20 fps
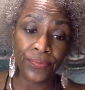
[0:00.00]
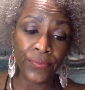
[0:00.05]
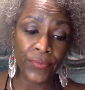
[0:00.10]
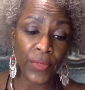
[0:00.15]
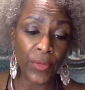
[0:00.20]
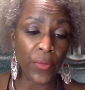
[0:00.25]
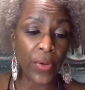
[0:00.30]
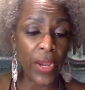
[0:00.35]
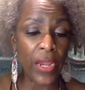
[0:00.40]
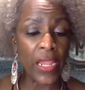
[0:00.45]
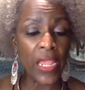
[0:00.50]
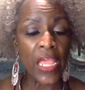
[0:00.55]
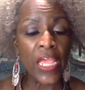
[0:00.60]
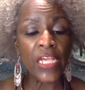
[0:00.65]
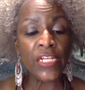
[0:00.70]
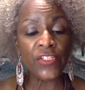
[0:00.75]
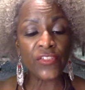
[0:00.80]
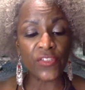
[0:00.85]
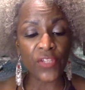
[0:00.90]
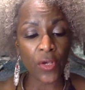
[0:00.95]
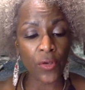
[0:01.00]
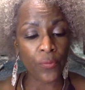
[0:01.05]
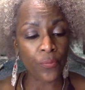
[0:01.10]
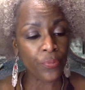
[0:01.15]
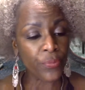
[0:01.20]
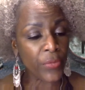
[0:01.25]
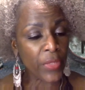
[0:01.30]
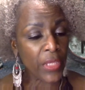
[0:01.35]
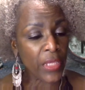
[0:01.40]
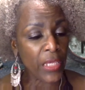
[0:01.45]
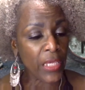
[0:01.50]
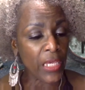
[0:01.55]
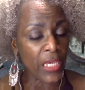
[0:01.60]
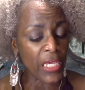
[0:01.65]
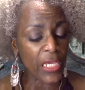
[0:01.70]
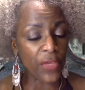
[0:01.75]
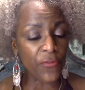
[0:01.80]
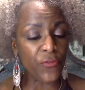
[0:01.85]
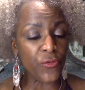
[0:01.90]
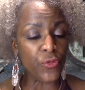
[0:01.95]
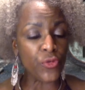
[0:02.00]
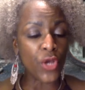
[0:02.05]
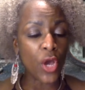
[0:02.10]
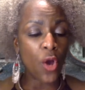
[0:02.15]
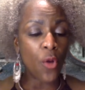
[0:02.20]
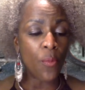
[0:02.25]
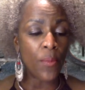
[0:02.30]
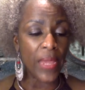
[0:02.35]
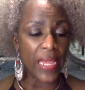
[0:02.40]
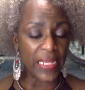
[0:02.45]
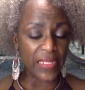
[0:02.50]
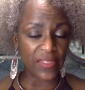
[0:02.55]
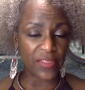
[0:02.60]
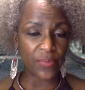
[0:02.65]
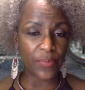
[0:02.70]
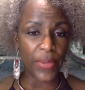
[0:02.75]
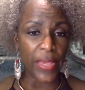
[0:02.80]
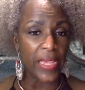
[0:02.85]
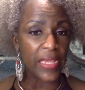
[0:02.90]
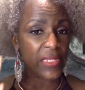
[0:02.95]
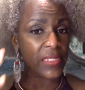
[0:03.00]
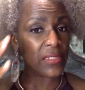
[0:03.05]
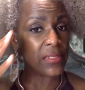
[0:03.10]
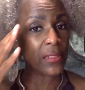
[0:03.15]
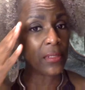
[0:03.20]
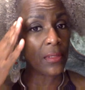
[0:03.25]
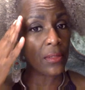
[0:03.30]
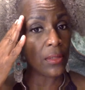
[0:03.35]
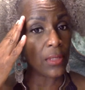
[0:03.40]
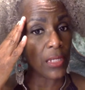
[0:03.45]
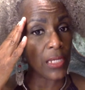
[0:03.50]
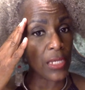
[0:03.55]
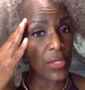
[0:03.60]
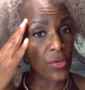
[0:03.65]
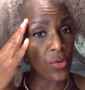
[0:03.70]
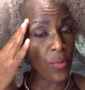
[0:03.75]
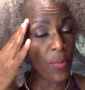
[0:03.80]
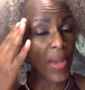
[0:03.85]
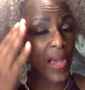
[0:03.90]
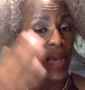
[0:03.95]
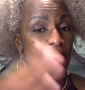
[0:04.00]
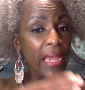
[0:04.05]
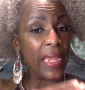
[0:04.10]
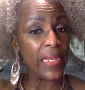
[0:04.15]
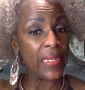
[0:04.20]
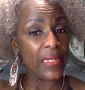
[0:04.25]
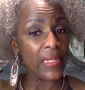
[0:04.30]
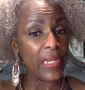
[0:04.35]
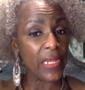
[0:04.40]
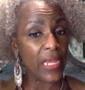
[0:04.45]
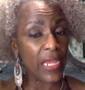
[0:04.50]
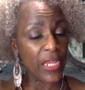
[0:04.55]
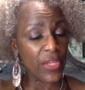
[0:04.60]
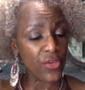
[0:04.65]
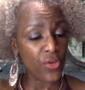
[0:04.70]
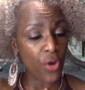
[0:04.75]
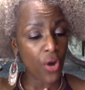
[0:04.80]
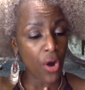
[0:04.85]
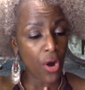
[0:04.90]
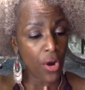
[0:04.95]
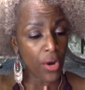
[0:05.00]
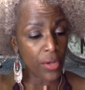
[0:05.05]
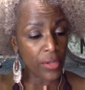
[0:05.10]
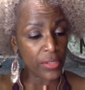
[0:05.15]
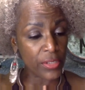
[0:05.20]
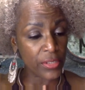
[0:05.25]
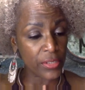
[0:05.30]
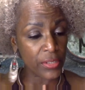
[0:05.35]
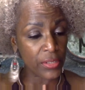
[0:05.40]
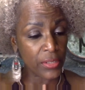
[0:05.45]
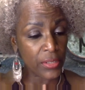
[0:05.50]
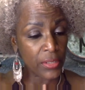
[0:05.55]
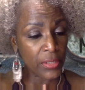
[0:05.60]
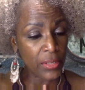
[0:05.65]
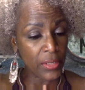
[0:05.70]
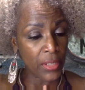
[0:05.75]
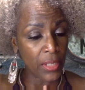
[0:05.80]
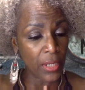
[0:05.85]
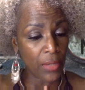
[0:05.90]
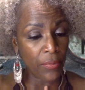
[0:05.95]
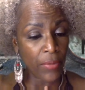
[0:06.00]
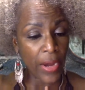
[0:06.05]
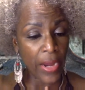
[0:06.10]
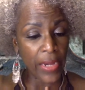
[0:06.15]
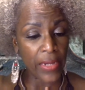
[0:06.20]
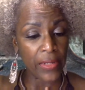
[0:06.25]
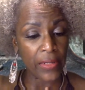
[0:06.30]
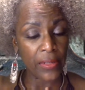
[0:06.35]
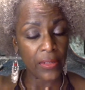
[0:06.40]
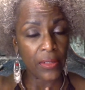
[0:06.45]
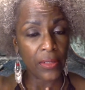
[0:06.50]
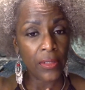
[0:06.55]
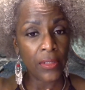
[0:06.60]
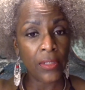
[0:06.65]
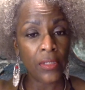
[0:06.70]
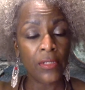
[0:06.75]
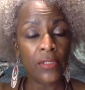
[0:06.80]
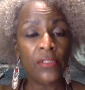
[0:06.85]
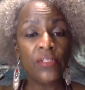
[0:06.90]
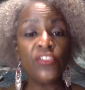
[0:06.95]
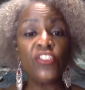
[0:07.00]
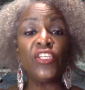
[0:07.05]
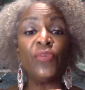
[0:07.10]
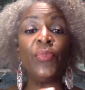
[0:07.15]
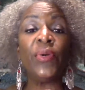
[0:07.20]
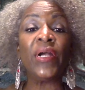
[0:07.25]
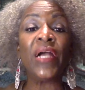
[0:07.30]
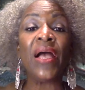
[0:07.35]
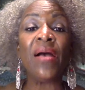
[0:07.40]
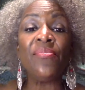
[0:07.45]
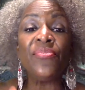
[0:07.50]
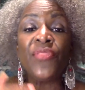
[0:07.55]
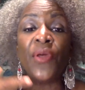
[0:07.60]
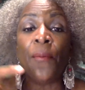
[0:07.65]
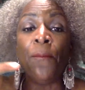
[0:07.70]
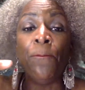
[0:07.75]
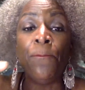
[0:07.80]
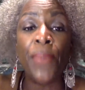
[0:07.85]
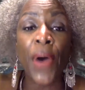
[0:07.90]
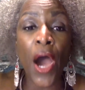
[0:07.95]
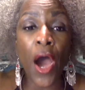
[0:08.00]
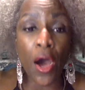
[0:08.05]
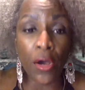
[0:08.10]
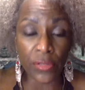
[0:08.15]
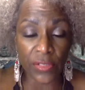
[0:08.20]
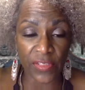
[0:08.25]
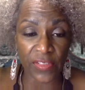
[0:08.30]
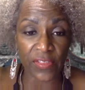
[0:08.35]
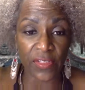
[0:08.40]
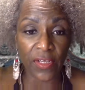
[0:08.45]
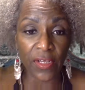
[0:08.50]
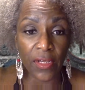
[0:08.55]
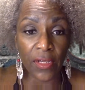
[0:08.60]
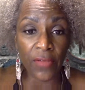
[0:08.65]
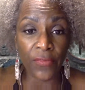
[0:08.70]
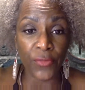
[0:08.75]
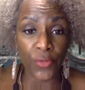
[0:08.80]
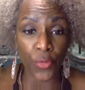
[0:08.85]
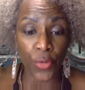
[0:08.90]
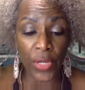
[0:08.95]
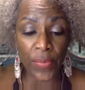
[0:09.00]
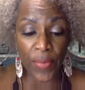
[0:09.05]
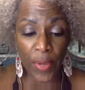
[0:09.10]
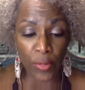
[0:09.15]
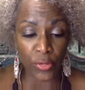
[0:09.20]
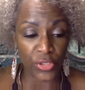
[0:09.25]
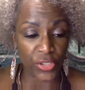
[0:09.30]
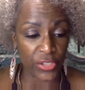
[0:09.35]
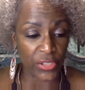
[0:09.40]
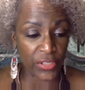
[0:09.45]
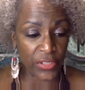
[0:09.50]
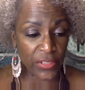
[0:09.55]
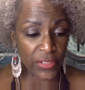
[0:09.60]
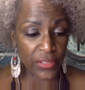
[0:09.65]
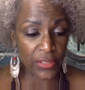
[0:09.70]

All right? So, if you don't make space in your mind and your heart, all right, to become the boss of your emotions,